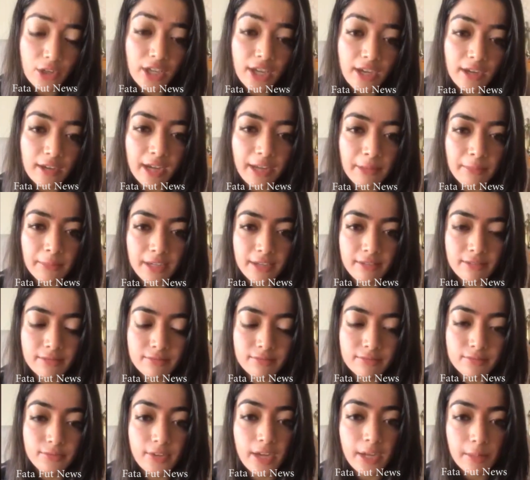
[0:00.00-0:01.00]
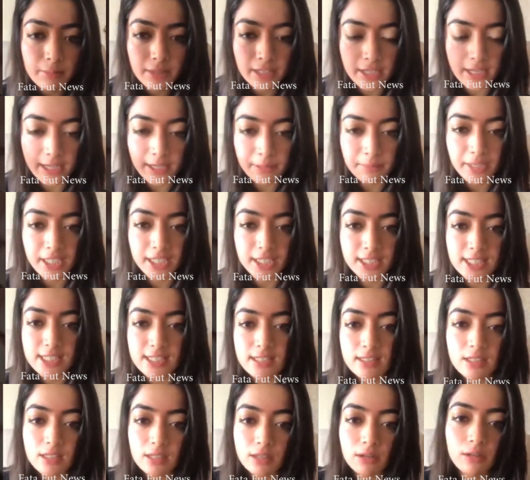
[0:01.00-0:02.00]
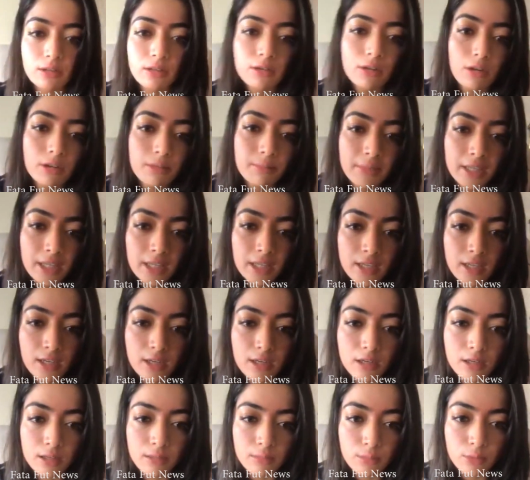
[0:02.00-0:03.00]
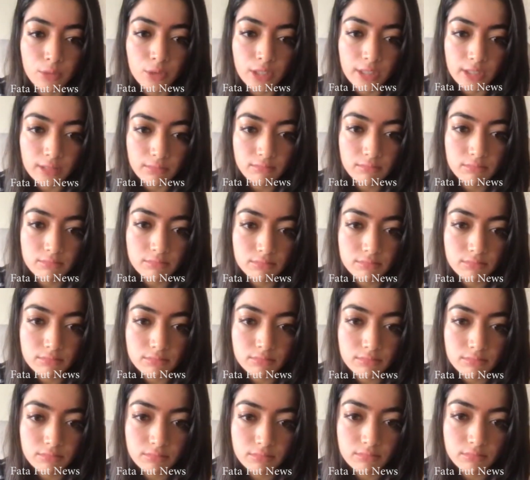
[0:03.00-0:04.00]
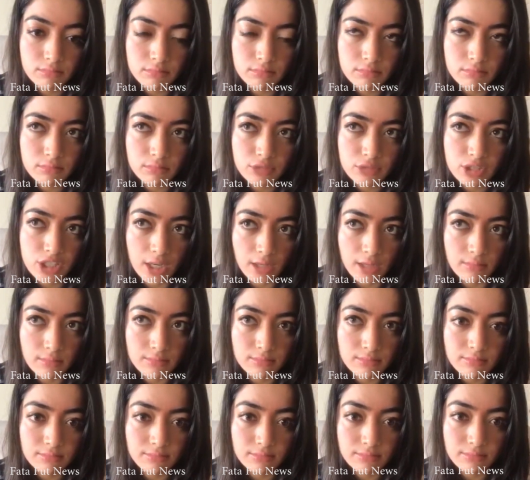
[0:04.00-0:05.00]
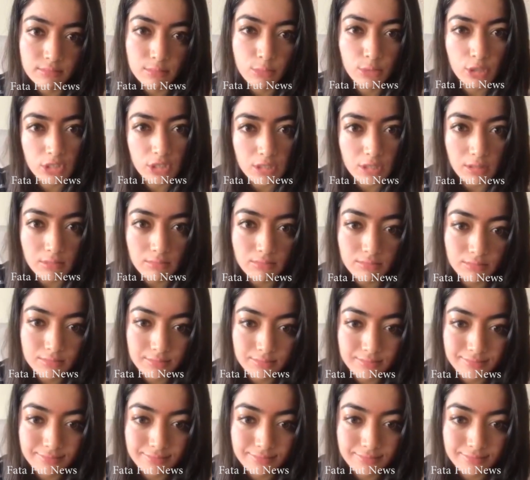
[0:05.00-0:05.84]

Oh yeah, and my family, like my cousins and all, call me Moni. Shah. Moni Shah.